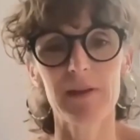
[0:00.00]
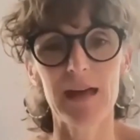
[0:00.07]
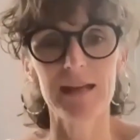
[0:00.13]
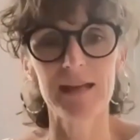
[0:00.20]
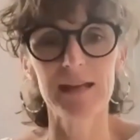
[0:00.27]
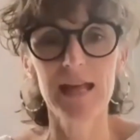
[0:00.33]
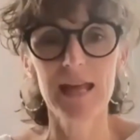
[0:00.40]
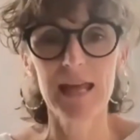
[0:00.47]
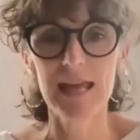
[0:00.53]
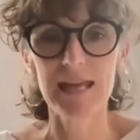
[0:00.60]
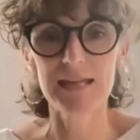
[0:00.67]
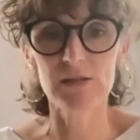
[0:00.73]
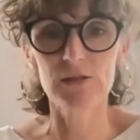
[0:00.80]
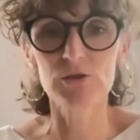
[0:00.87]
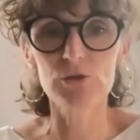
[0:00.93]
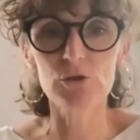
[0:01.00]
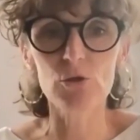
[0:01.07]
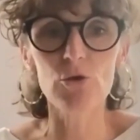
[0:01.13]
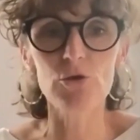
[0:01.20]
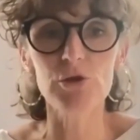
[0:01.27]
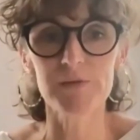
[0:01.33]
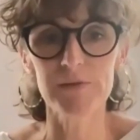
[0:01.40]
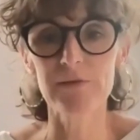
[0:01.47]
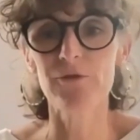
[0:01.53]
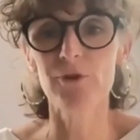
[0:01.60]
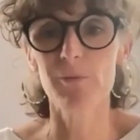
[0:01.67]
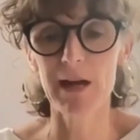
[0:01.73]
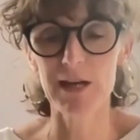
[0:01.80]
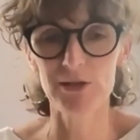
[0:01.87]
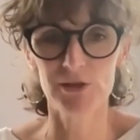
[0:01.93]
then is a source of
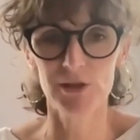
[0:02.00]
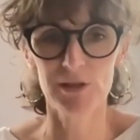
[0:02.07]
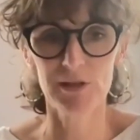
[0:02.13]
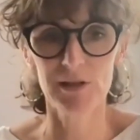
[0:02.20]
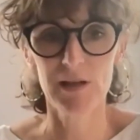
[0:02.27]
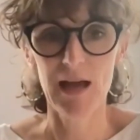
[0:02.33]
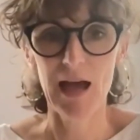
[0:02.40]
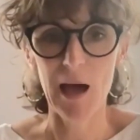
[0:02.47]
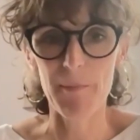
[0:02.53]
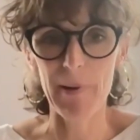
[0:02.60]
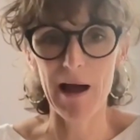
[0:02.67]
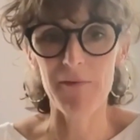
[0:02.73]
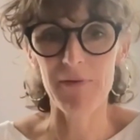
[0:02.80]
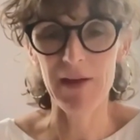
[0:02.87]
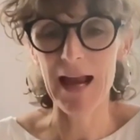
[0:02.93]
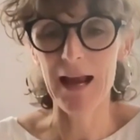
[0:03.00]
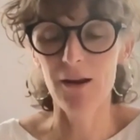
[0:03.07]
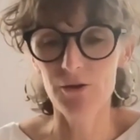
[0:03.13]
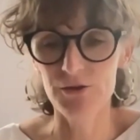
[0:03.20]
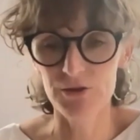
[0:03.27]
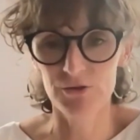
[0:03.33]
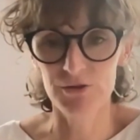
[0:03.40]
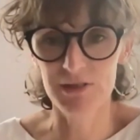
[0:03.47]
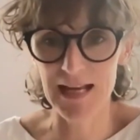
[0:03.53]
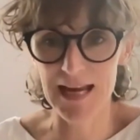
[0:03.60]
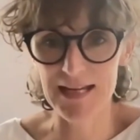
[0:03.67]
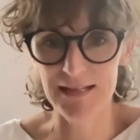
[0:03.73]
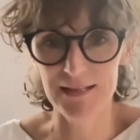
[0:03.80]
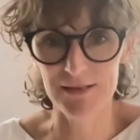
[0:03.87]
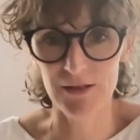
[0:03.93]
information about the ecological
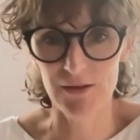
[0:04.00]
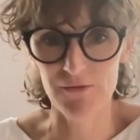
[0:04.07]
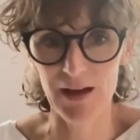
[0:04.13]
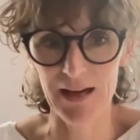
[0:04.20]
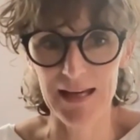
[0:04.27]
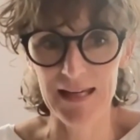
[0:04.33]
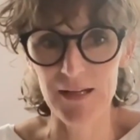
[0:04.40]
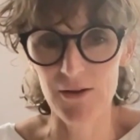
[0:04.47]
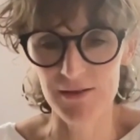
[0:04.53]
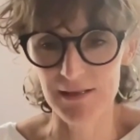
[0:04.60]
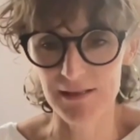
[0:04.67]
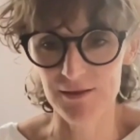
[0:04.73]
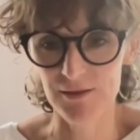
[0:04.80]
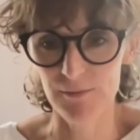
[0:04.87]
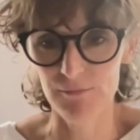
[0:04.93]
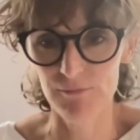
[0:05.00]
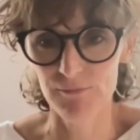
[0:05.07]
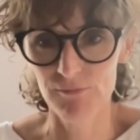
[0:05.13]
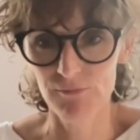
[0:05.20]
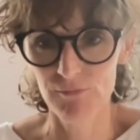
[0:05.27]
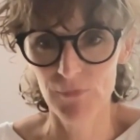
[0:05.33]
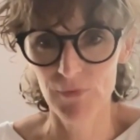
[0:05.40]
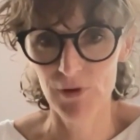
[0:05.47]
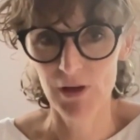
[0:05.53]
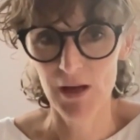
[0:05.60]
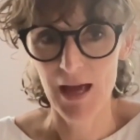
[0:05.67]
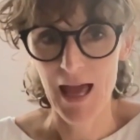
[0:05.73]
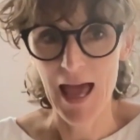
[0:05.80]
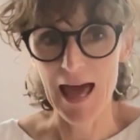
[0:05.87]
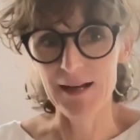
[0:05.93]
status of that ecosystem.
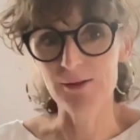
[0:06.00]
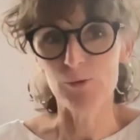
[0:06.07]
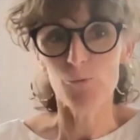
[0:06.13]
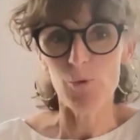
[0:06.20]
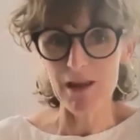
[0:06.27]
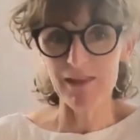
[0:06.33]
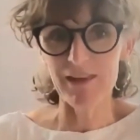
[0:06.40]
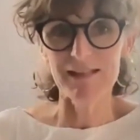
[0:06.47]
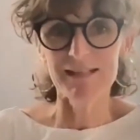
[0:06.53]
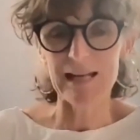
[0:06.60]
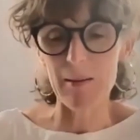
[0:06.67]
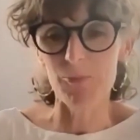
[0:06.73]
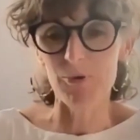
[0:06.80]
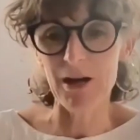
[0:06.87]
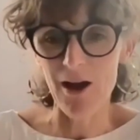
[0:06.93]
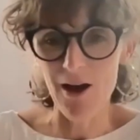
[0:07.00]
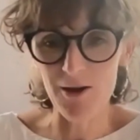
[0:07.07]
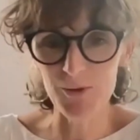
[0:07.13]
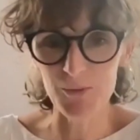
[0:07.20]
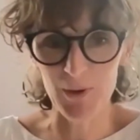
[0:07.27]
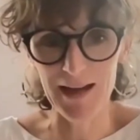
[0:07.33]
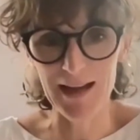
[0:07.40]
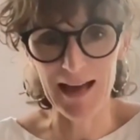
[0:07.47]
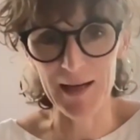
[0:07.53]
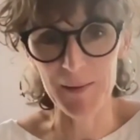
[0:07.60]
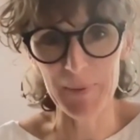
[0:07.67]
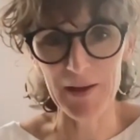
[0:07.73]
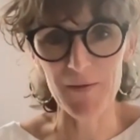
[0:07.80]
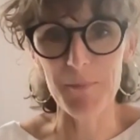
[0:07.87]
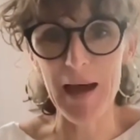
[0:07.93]
And with contemporary hardware and a
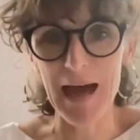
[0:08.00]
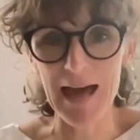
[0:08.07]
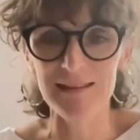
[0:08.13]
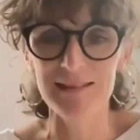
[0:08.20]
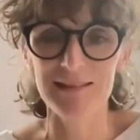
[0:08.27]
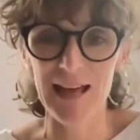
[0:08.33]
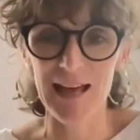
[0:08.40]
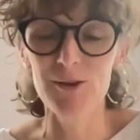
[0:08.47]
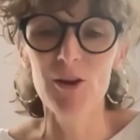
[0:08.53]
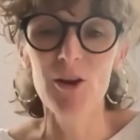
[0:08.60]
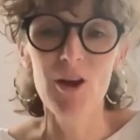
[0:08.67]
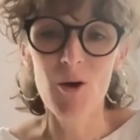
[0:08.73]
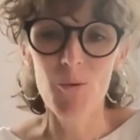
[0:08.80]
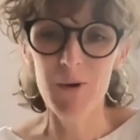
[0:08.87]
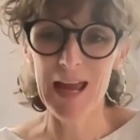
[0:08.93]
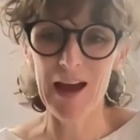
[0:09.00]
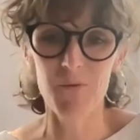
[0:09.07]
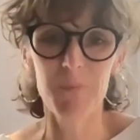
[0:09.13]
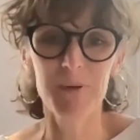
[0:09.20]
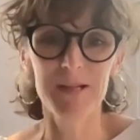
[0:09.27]
bit of maths, then we have